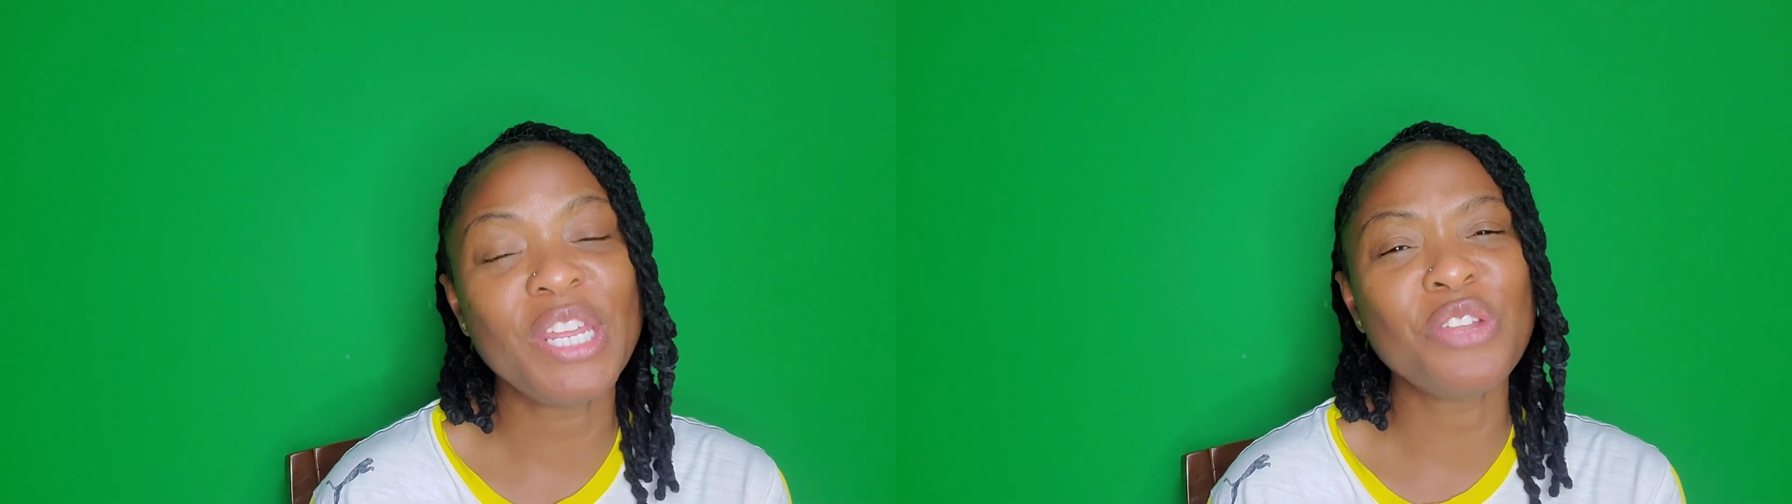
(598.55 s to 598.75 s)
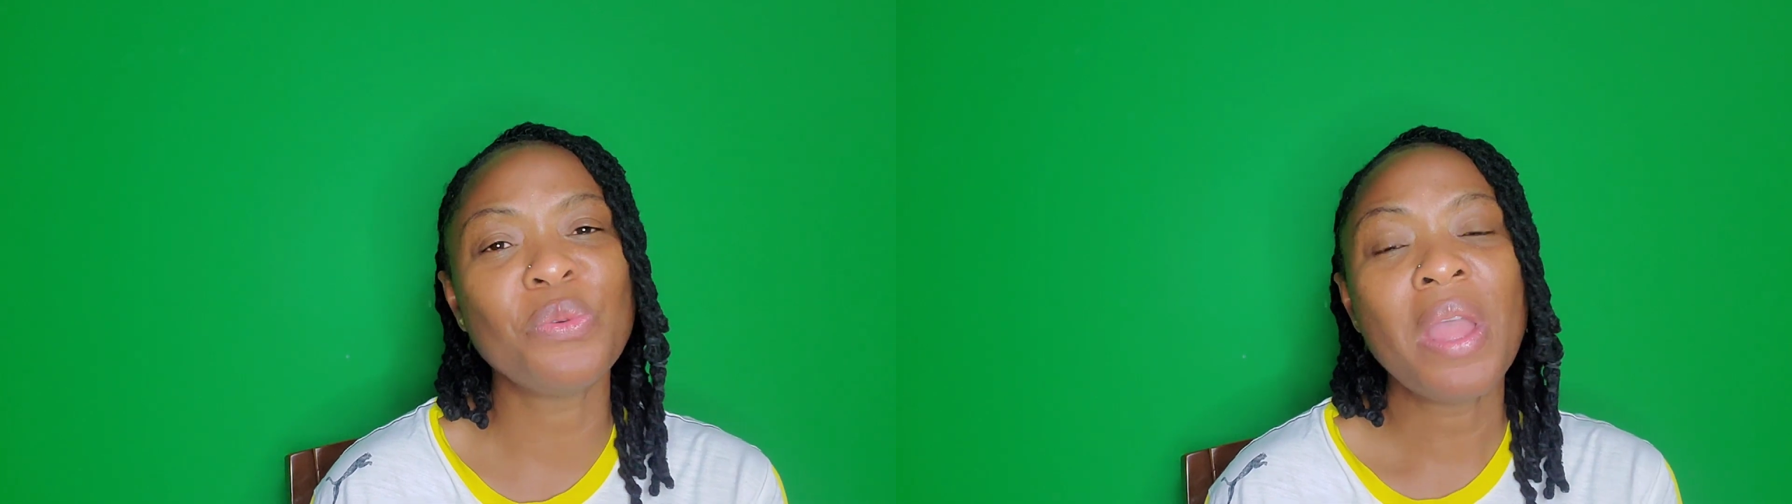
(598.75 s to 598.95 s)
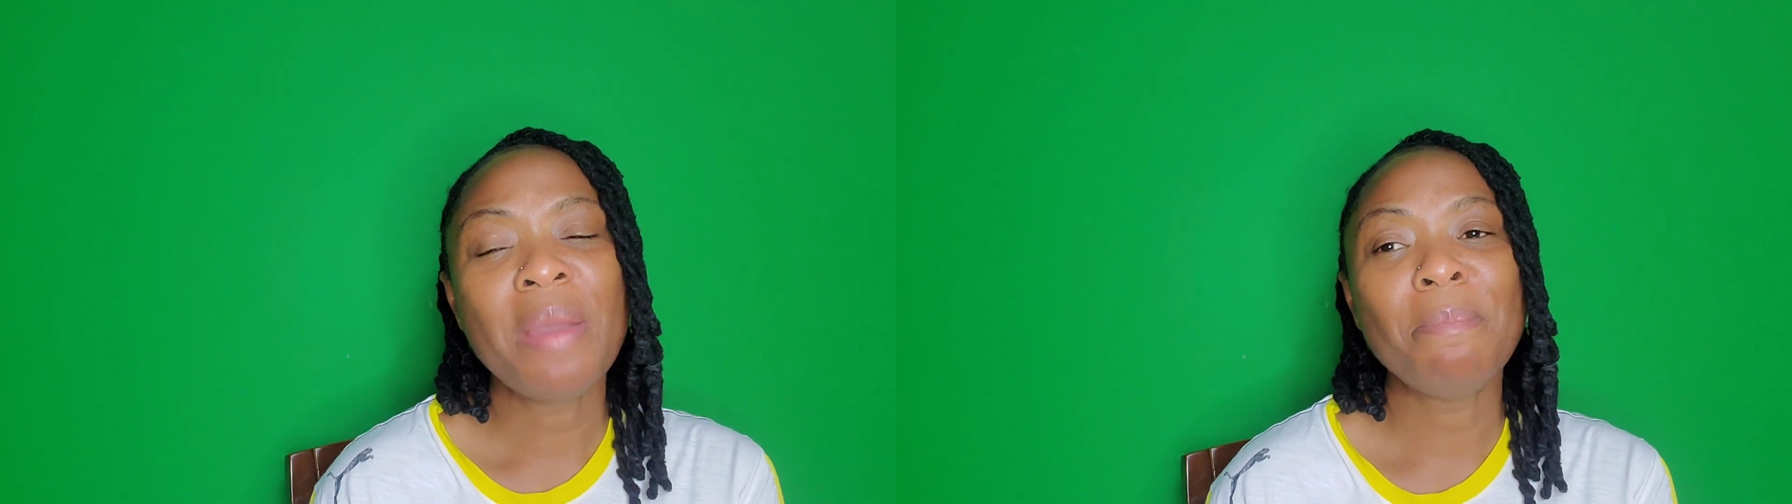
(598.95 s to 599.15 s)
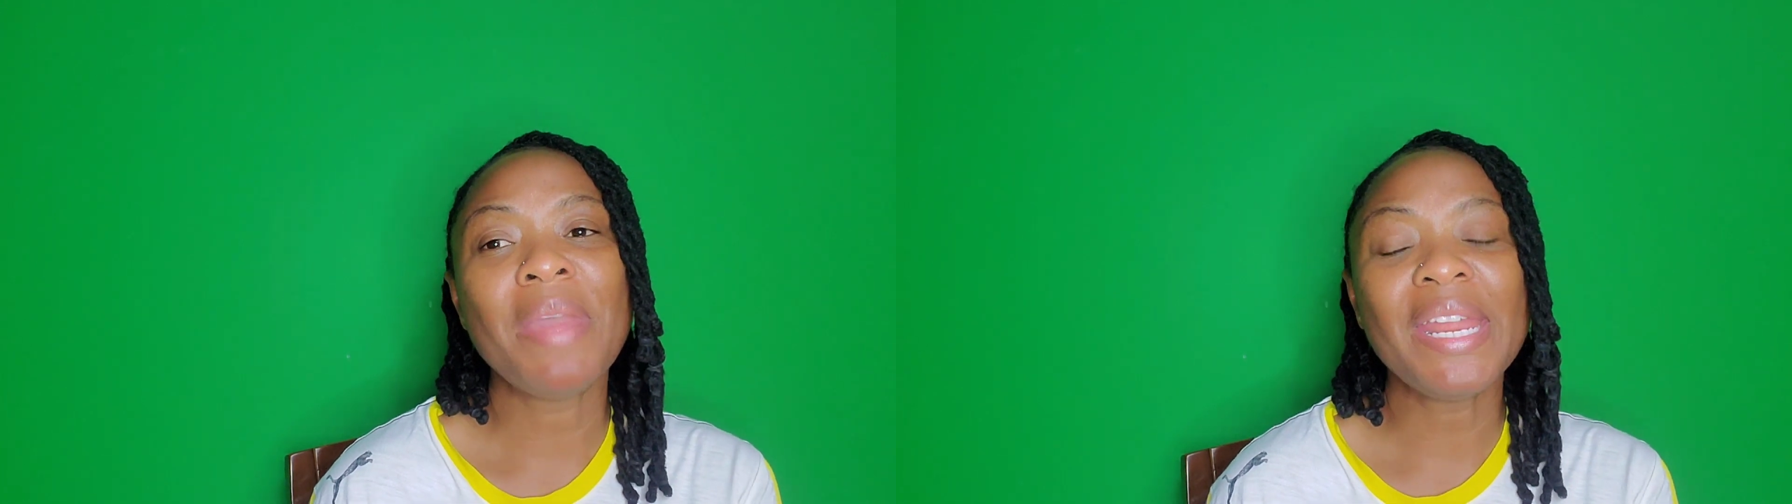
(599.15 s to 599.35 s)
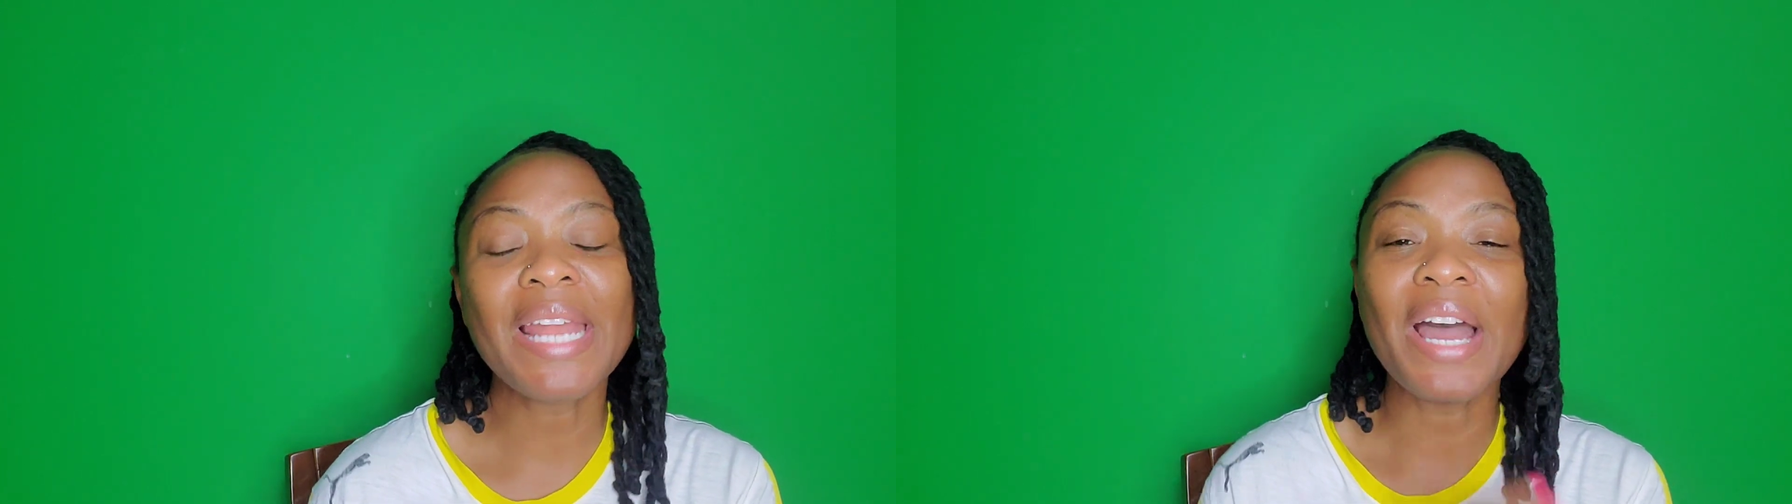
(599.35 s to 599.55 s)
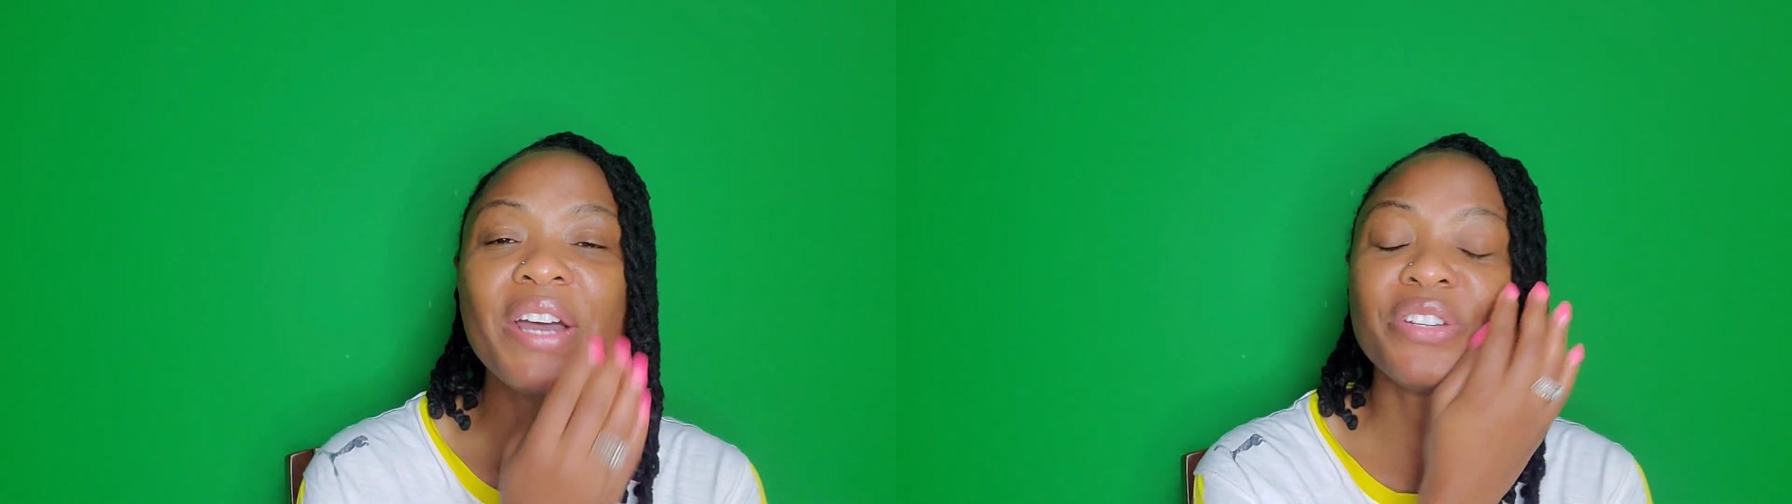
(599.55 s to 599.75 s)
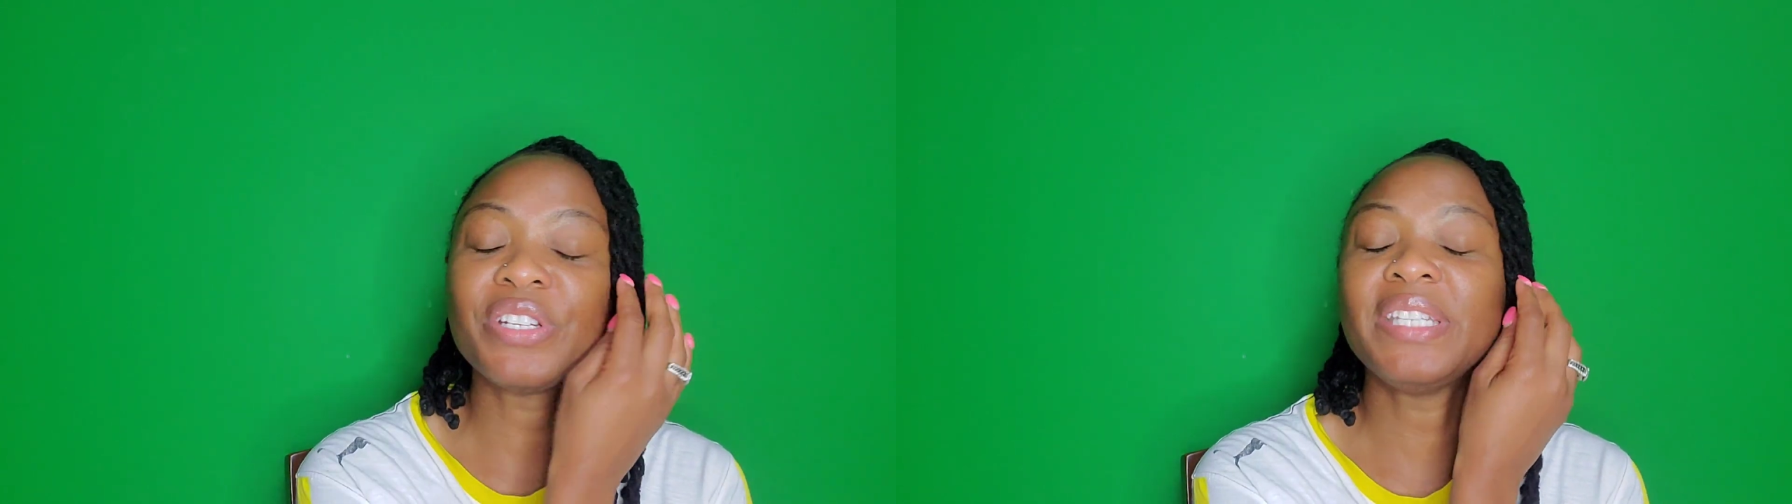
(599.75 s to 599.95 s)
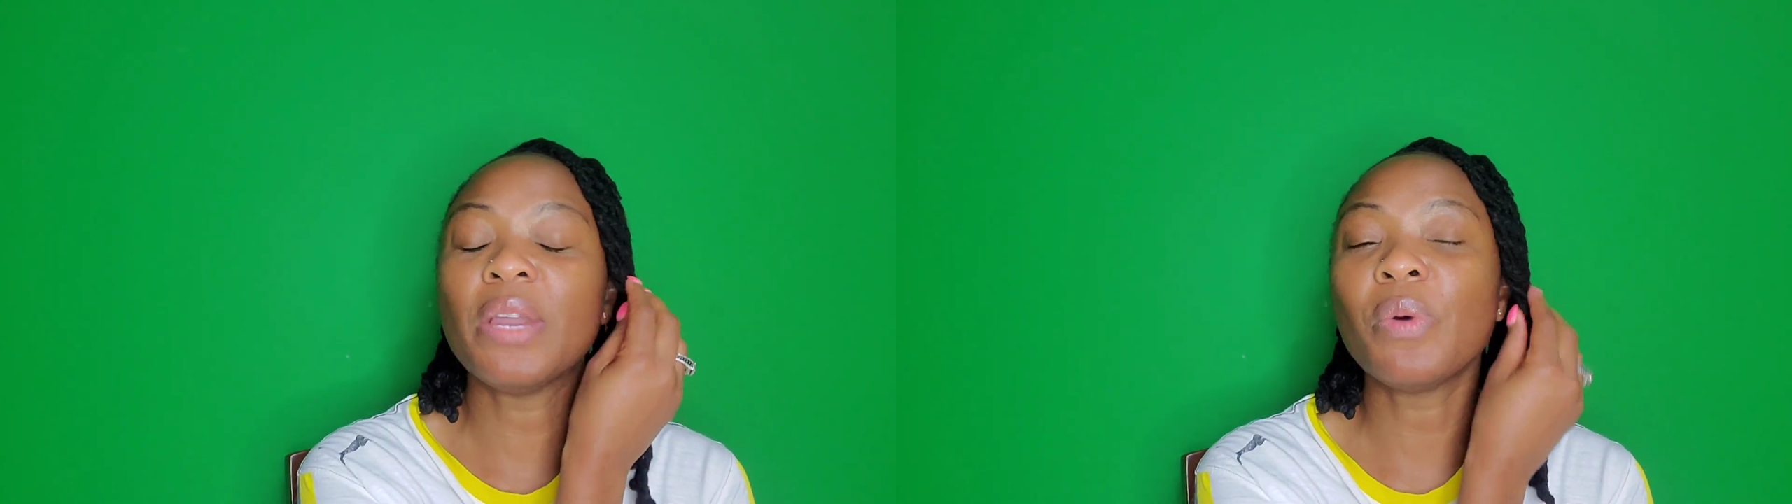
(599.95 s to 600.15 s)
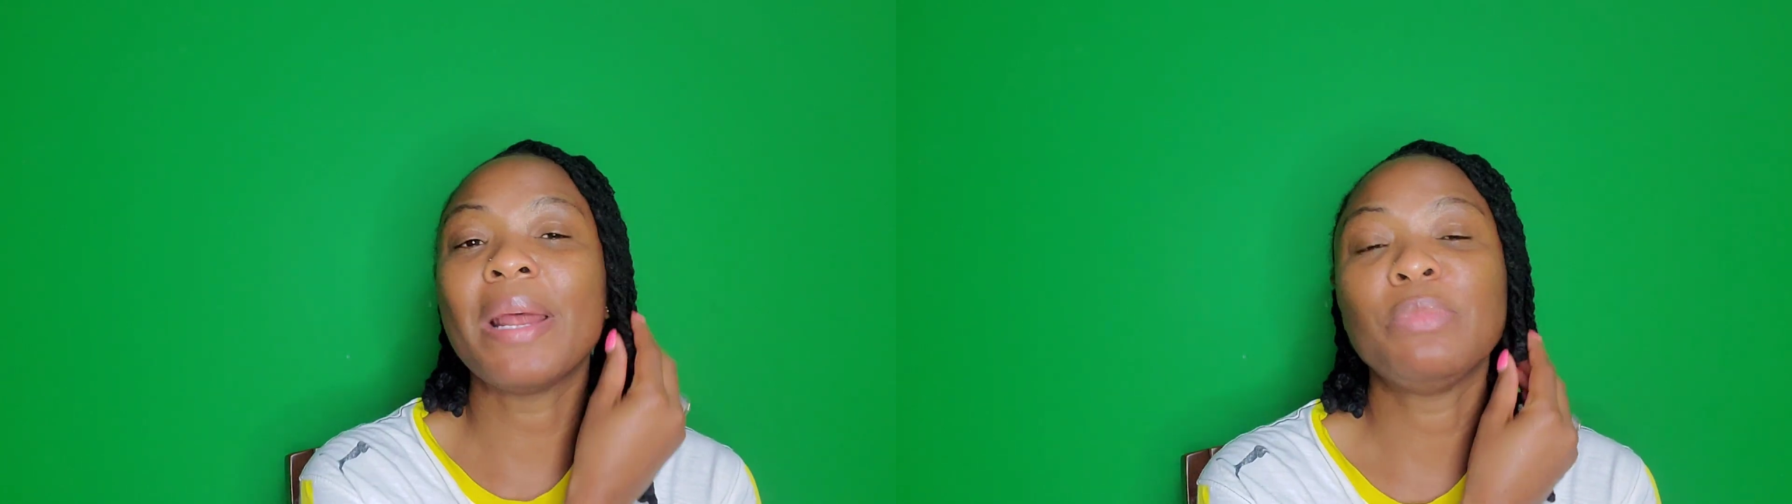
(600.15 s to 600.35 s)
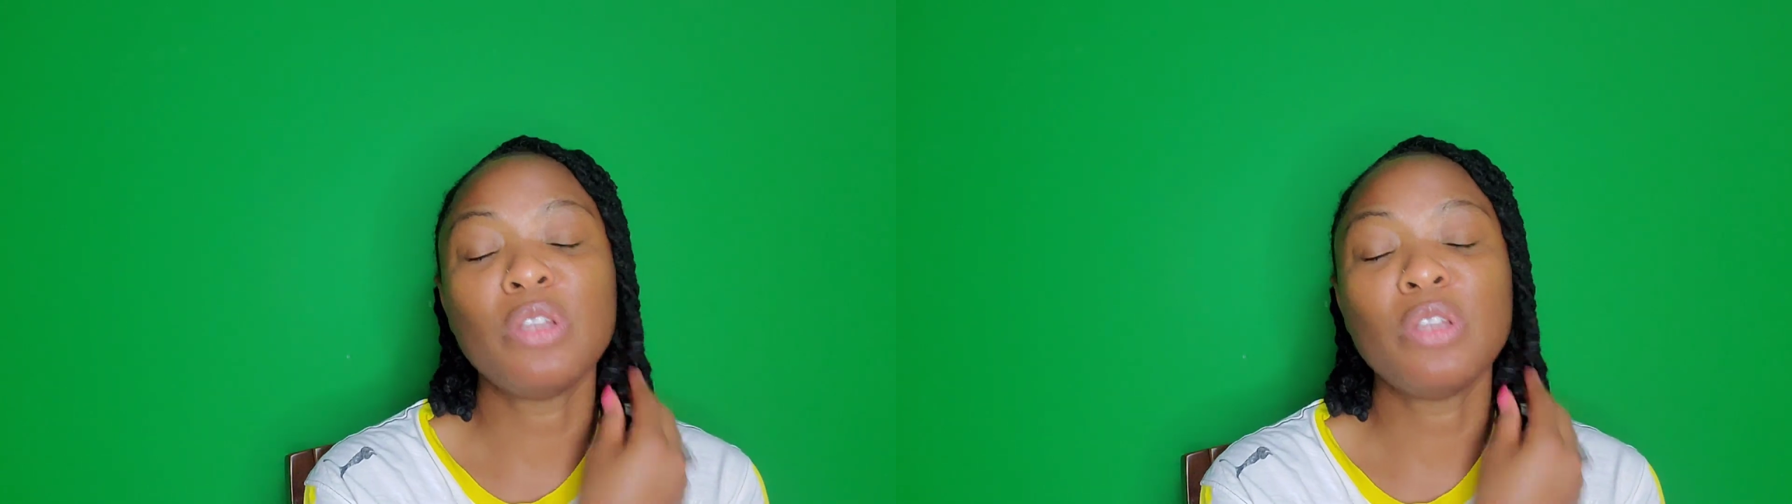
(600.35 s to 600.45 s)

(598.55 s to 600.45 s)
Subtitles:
then you may not understand what I'm